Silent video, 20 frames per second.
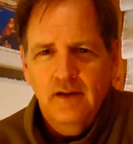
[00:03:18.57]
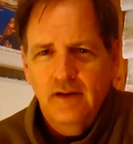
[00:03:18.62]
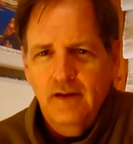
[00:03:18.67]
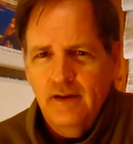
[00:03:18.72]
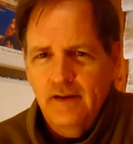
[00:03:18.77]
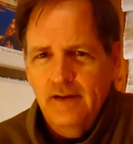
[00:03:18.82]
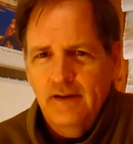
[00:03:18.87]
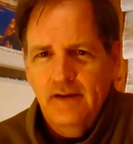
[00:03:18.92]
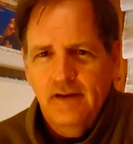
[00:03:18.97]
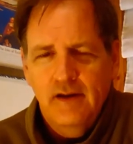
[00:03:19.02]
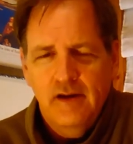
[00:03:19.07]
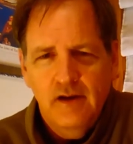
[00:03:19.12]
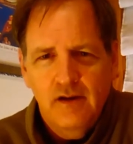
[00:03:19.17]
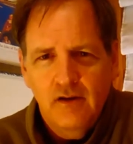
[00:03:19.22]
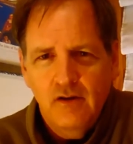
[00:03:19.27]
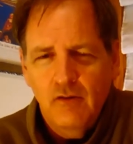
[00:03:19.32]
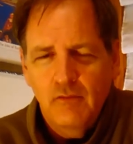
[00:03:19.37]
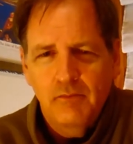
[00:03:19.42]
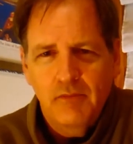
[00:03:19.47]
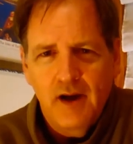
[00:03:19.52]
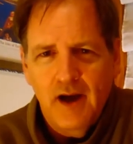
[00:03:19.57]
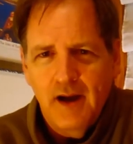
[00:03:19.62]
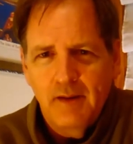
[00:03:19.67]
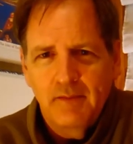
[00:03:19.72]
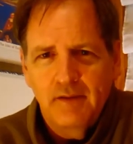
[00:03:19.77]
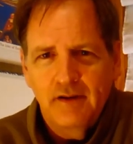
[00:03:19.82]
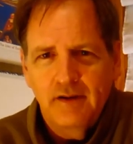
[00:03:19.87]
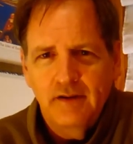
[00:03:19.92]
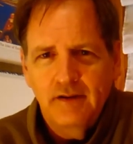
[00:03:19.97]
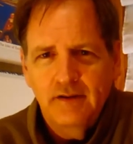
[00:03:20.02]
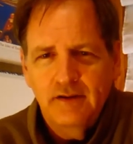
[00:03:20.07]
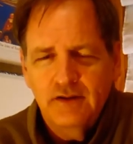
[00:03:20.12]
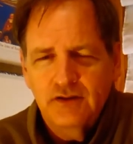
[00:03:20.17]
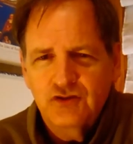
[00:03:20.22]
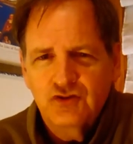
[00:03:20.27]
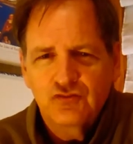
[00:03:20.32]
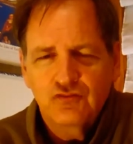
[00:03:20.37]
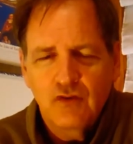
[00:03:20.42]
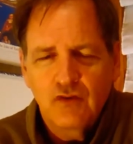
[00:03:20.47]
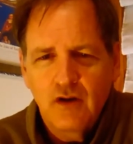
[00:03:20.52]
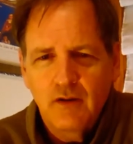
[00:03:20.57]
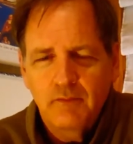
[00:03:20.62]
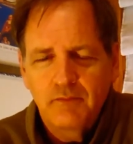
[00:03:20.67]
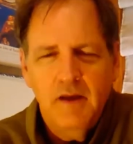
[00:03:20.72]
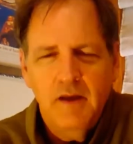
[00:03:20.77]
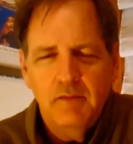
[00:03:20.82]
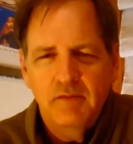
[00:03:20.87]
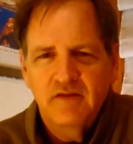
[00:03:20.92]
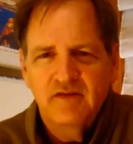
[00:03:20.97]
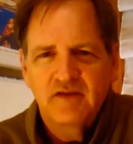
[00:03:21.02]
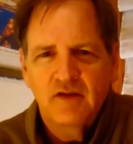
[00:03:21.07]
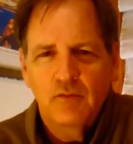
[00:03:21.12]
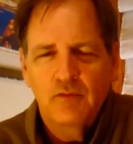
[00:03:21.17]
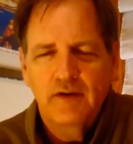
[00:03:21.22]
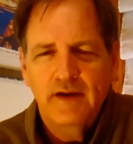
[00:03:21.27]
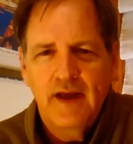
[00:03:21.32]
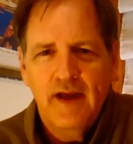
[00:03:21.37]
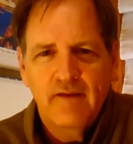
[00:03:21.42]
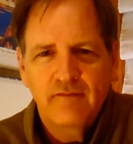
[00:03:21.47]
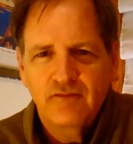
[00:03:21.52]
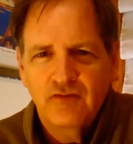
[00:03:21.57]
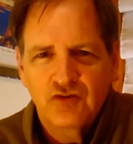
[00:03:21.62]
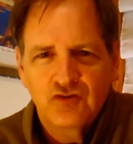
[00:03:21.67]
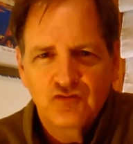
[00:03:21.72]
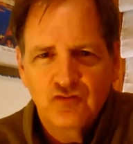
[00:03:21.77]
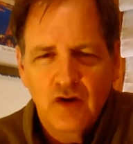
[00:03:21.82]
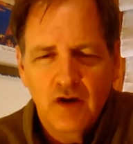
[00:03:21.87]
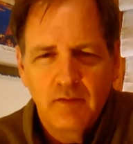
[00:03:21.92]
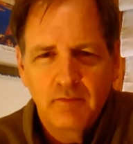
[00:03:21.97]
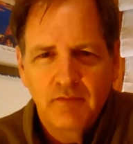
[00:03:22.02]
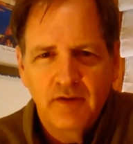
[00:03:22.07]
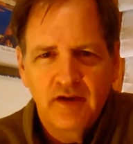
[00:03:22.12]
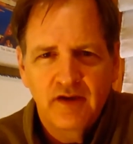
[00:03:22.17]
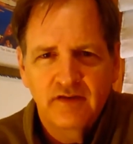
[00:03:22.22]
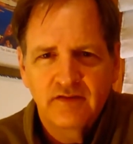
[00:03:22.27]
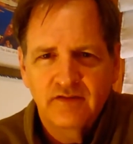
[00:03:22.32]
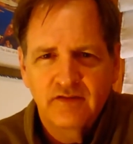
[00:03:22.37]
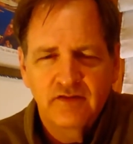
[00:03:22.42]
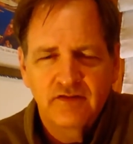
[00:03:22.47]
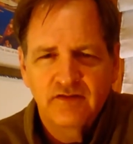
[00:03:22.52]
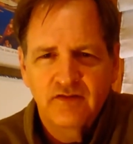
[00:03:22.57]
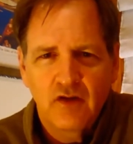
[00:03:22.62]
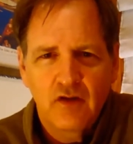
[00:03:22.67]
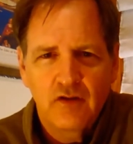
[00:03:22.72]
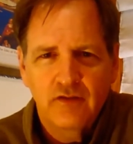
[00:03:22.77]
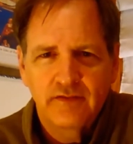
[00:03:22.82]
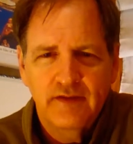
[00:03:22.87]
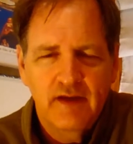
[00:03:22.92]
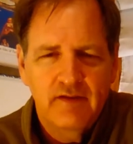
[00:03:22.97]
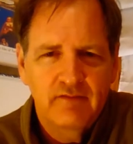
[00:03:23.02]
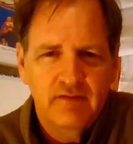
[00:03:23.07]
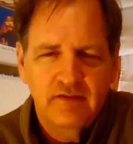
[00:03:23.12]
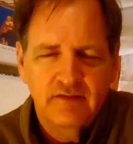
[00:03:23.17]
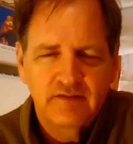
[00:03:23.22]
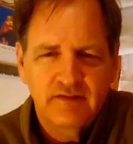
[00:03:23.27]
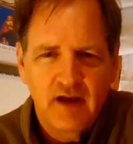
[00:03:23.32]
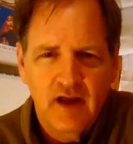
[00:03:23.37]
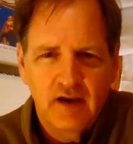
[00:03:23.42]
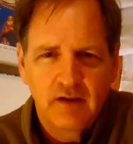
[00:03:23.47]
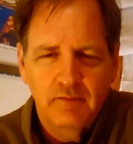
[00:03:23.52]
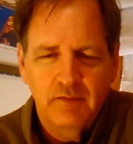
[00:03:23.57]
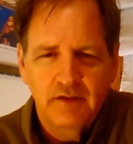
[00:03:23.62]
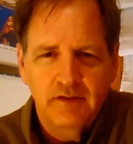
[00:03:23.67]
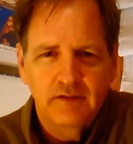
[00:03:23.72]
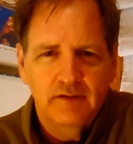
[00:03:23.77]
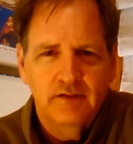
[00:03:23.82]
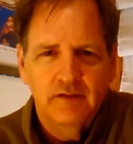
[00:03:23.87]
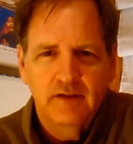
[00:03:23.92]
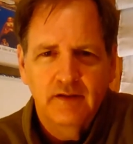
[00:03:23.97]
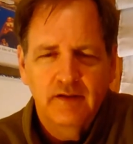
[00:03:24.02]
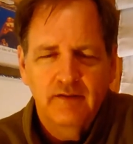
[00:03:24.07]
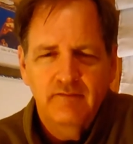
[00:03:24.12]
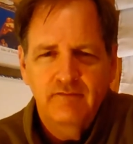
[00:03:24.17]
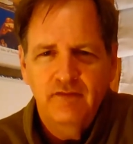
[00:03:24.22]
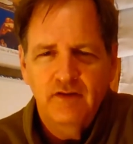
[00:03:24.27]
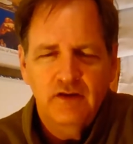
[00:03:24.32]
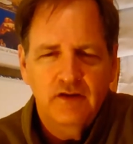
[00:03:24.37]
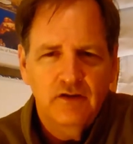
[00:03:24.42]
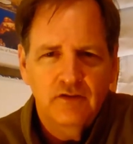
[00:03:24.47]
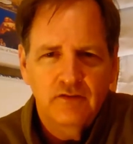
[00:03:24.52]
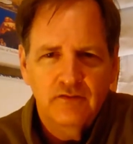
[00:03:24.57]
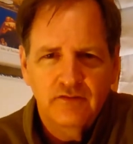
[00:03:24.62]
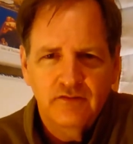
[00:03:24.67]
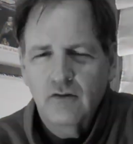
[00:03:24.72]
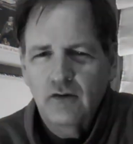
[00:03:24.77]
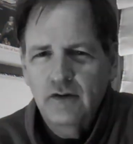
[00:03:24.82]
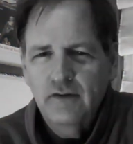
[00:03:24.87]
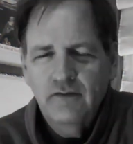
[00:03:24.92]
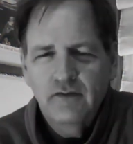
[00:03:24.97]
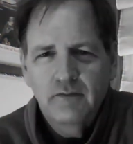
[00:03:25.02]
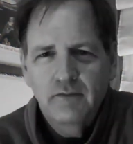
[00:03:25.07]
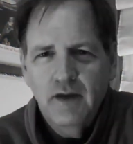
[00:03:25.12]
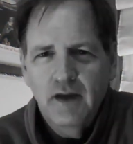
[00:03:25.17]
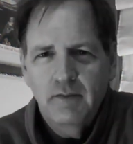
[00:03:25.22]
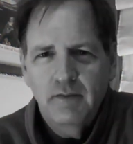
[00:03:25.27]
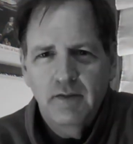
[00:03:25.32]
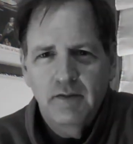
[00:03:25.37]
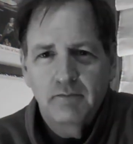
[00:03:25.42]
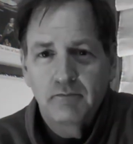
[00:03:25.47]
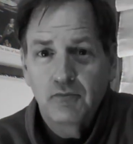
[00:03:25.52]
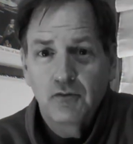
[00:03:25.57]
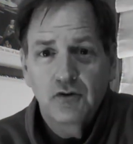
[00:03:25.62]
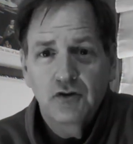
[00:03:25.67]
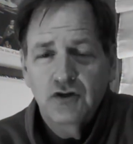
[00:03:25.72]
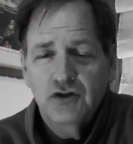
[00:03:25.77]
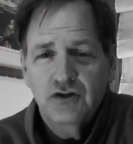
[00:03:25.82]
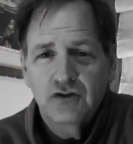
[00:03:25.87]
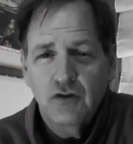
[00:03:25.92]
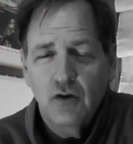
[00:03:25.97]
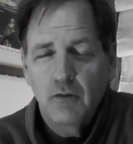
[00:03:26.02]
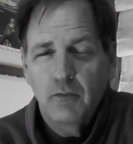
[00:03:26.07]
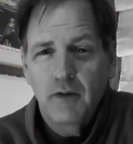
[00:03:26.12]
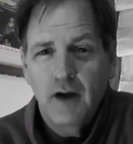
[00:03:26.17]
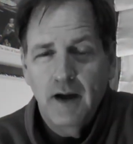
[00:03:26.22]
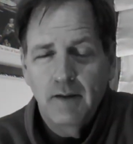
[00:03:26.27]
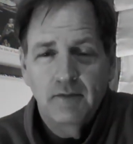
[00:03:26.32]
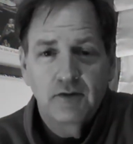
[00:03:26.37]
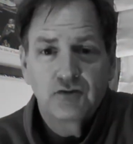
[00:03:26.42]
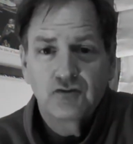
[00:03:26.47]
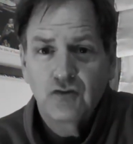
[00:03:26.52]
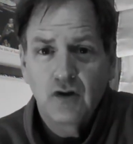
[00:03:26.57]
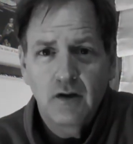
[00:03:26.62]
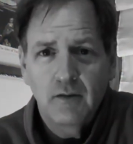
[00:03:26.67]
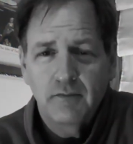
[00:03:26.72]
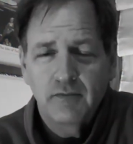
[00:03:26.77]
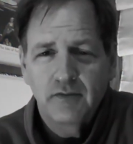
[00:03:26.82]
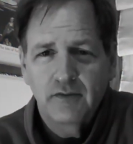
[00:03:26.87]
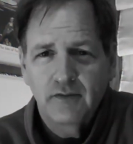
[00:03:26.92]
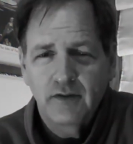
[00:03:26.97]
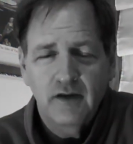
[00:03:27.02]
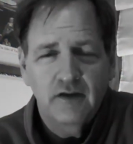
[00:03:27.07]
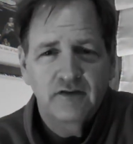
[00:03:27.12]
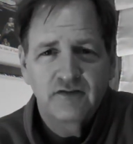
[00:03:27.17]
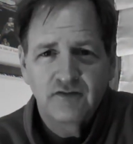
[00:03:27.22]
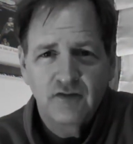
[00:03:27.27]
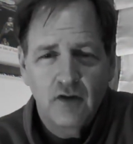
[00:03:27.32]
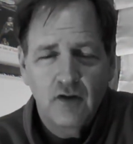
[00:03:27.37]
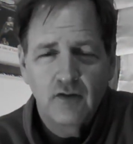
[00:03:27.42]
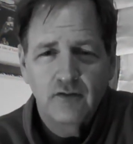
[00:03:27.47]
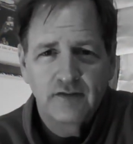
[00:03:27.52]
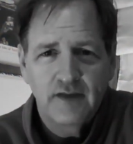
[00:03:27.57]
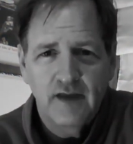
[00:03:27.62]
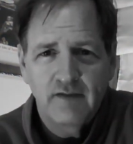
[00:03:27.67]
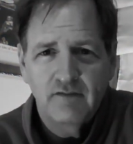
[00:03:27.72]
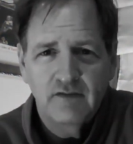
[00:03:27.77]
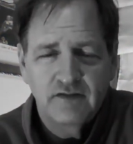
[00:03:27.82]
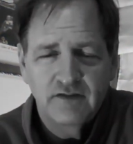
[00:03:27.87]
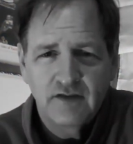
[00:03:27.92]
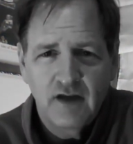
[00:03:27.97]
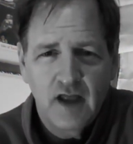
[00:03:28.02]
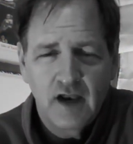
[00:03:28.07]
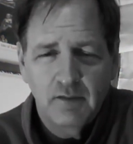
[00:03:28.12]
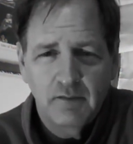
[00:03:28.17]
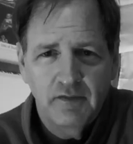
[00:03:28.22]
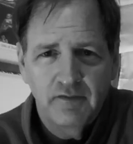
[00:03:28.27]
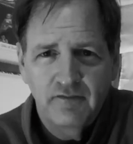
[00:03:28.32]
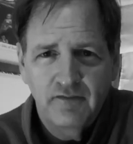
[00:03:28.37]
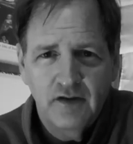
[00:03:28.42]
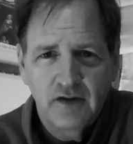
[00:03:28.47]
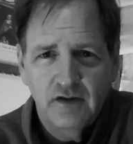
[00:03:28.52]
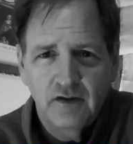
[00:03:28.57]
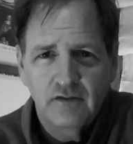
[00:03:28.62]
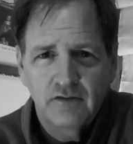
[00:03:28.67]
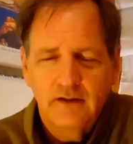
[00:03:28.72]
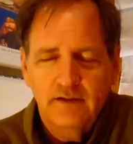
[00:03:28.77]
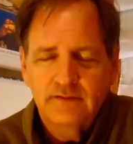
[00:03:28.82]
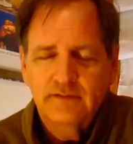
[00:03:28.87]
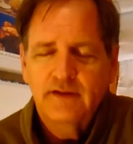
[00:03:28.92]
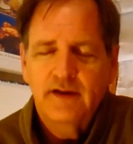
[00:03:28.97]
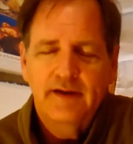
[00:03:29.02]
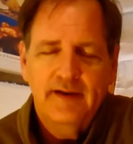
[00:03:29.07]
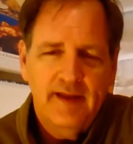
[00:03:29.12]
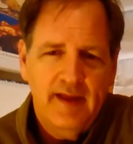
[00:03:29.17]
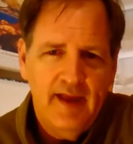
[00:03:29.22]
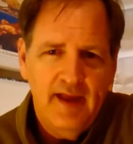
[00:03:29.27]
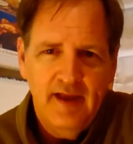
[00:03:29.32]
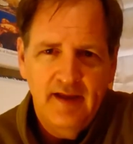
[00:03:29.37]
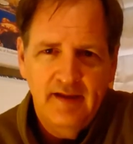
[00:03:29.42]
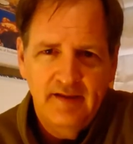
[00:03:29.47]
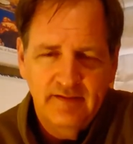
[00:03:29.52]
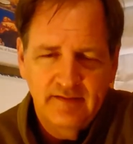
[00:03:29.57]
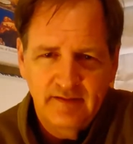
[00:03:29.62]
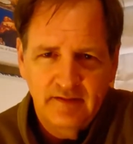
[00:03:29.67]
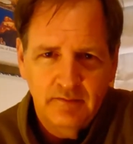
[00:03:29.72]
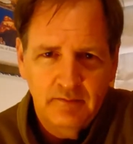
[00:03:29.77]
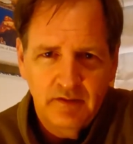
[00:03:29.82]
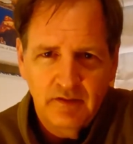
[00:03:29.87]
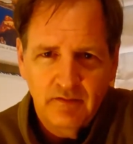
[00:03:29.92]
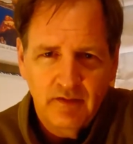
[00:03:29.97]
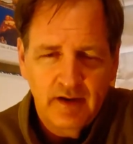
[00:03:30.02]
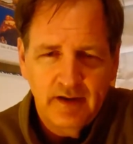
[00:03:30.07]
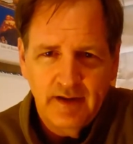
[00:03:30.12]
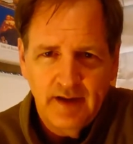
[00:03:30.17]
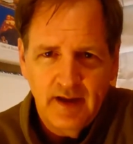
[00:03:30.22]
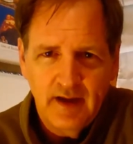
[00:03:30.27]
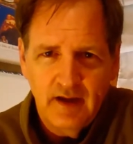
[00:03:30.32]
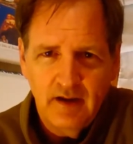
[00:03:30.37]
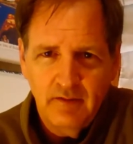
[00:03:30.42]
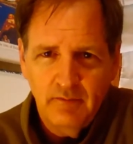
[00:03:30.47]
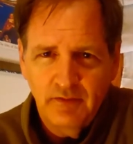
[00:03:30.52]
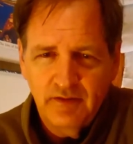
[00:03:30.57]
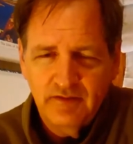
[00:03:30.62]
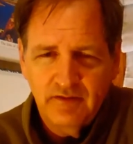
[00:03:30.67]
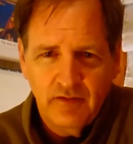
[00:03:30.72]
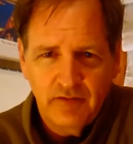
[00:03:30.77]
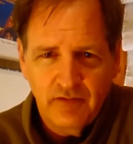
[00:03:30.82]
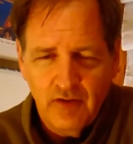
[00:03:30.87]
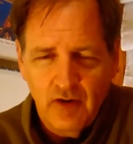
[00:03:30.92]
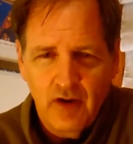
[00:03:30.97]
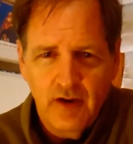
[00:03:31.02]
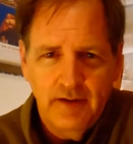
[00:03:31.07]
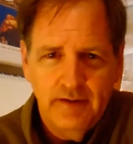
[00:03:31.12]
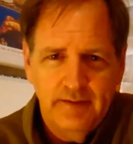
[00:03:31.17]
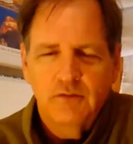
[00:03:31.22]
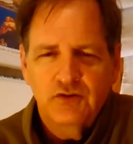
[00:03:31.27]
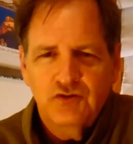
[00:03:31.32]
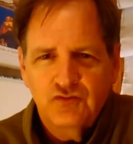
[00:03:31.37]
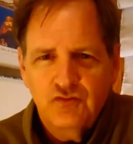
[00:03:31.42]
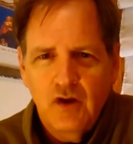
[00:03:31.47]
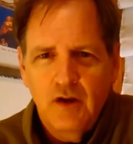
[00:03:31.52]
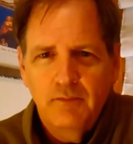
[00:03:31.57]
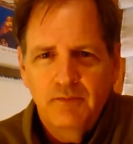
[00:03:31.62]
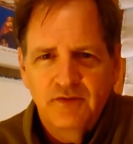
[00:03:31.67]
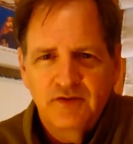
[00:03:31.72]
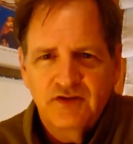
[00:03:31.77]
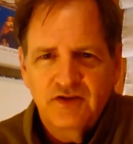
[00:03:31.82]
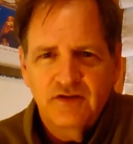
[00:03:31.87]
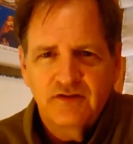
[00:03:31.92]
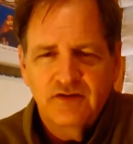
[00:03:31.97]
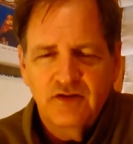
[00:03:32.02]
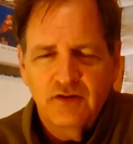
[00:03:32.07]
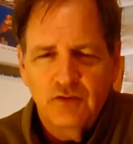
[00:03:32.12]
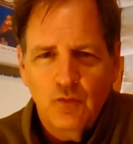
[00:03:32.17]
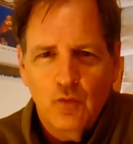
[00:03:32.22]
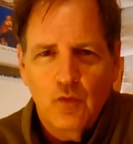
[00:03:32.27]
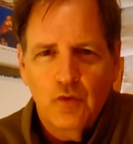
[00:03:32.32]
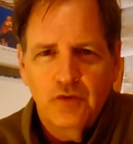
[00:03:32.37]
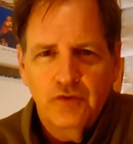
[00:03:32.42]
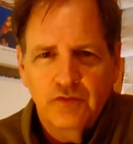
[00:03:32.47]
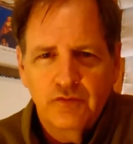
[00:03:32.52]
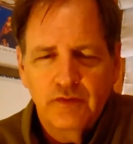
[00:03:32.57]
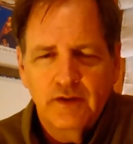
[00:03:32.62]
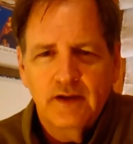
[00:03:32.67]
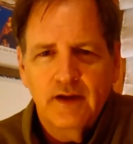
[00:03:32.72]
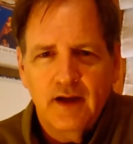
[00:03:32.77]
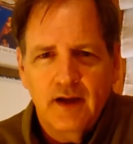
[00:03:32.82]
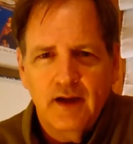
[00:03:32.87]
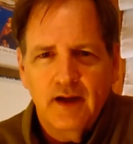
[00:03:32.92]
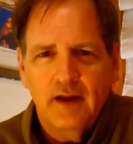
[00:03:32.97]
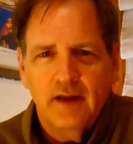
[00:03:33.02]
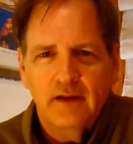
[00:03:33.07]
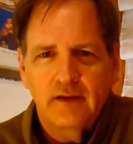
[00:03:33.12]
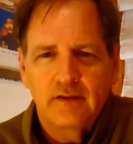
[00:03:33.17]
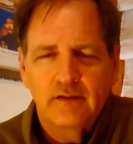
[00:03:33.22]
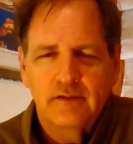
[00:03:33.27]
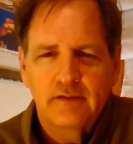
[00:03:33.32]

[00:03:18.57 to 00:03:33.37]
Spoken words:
Obama, Trump, maybe someone after Trump as a Saul, David, and Solomon figures. Or even maybe Bush, Obama, Trump as Saul, David, Solomon figures. That's kind of hazy to me right now, but it's a thought. But Trump is just an ordinary guy